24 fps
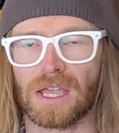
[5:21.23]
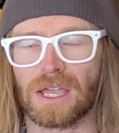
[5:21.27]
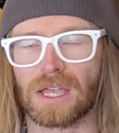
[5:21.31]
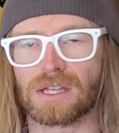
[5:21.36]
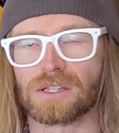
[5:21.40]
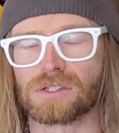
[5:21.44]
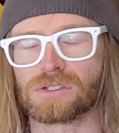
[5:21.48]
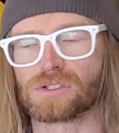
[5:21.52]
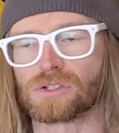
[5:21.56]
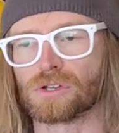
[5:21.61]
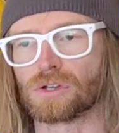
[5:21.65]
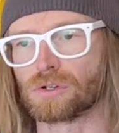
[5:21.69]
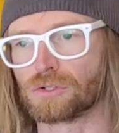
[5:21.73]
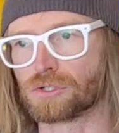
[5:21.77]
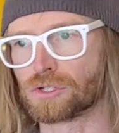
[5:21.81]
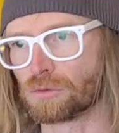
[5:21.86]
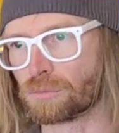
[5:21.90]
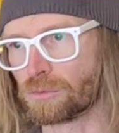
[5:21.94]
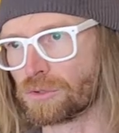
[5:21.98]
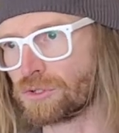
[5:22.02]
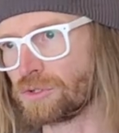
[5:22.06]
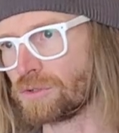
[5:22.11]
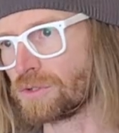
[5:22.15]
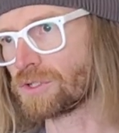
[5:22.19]
And so to
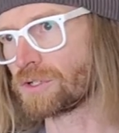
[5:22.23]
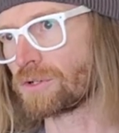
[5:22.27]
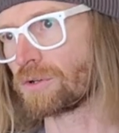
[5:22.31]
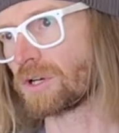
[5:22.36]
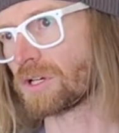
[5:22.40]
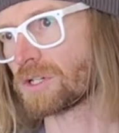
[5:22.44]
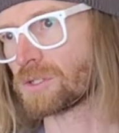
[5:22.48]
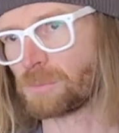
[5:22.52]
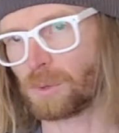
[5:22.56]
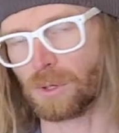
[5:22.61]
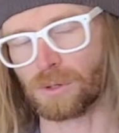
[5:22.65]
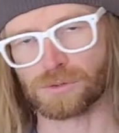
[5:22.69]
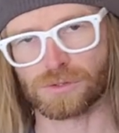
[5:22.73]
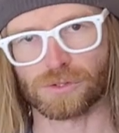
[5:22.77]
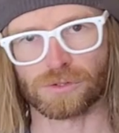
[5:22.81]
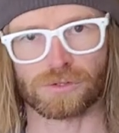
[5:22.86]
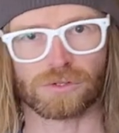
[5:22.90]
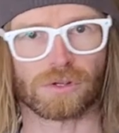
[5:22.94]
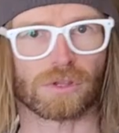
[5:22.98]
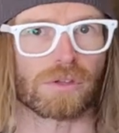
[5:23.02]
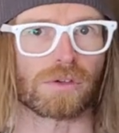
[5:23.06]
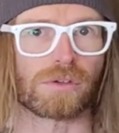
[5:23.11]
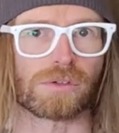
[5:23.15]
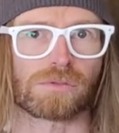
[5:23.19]
reduce your exposure
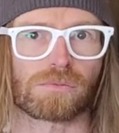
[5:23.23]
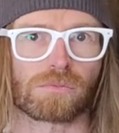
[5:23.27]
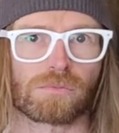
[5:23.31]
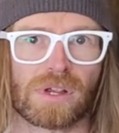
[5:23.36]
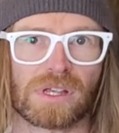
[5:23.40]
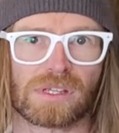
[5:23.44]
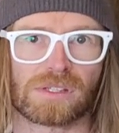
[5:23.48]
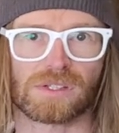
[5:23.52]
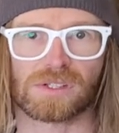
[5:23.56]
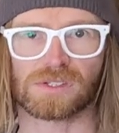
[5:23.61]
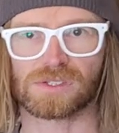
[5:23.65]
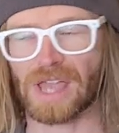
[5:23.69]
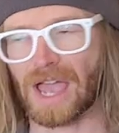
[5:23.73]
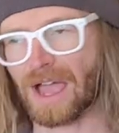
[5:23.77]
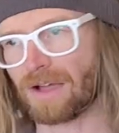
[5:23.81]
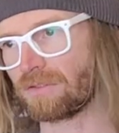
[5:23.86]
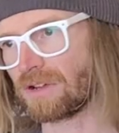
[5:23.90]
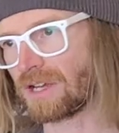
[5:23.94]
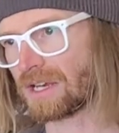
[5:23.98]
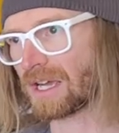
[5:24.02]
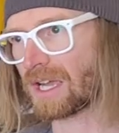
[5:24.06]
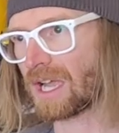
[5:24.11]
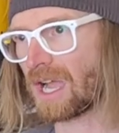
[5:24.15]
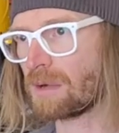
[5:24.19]
to those risks,
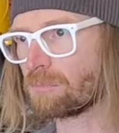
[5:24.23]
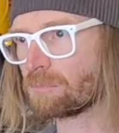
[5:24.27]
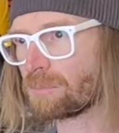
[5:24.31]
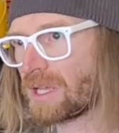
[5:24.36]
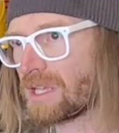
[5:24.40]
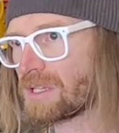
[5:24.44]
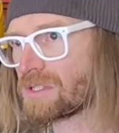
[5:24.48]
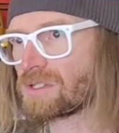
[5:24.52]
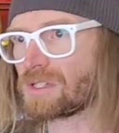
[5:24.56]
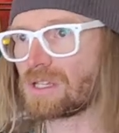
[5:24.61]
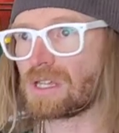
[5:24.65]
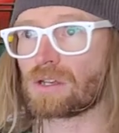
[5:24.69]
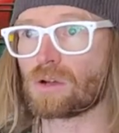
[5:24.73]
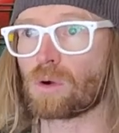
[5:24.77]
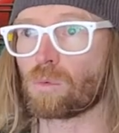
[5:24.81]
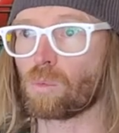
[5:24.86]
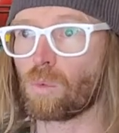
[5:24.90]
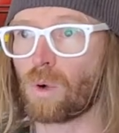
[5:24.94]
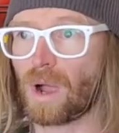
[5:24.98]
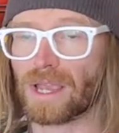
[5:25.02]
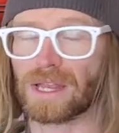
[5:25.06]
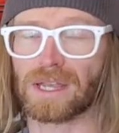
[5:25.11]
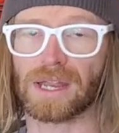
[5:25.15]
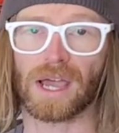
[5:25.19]
having a compass, you know,
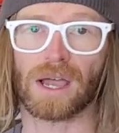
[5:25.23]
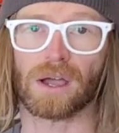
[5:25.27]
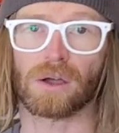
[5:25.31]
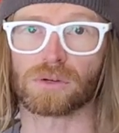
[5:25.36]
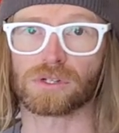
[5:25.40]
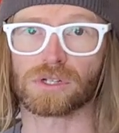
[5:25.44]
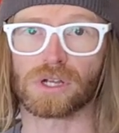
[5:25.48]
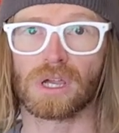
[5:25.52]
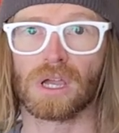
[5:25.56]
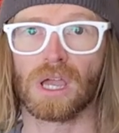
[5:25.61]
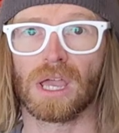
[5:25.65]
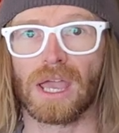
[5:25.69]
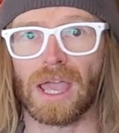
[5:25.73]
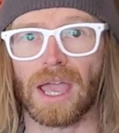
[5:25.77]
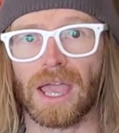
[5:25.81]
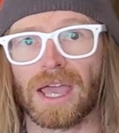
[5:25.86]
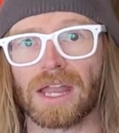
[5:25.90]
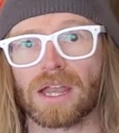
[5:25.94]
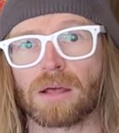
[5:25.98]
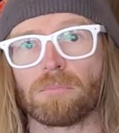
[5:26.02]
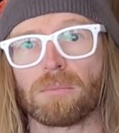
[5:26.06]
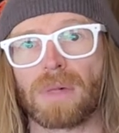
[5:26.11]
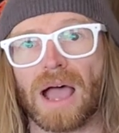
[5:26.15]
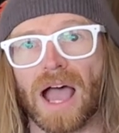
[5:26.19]
whiteout
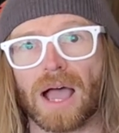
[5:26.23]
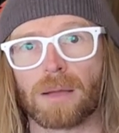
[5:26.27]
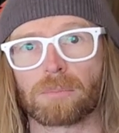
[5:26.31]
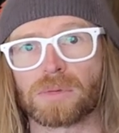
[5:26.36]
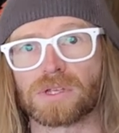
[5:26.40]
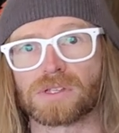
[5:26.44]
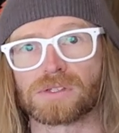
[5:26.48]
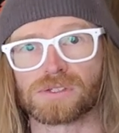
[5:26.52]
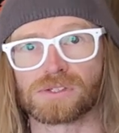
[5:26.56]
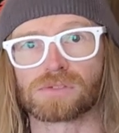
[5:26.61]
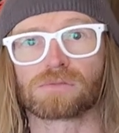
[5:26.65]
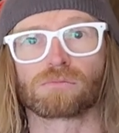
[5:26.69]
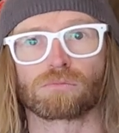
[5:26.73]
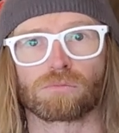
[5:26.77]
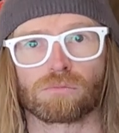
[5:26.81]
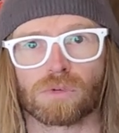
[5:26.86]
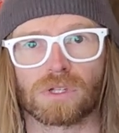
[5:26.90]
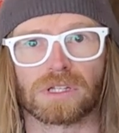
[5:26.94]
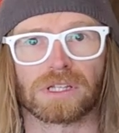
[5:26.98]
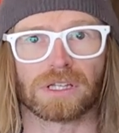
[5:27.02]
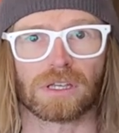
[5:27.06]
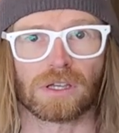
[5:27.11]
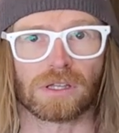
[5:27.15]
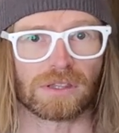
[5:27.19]
and a map is
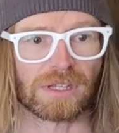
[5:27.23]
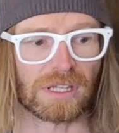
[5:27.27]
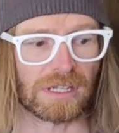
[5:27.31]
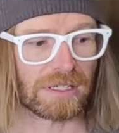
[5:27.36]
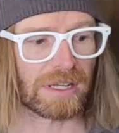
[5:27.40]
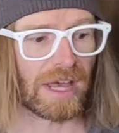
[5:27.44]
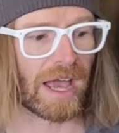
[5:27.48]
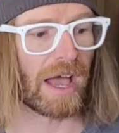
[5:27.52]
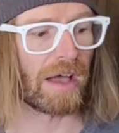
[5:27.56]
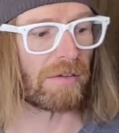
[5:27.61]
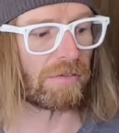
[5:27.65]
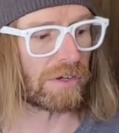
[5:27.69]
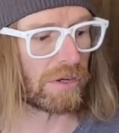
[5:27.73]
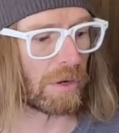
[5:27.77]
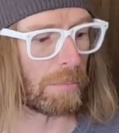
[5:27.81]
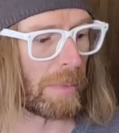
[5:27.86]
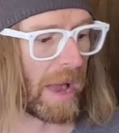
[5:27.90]
really a good thing to have in your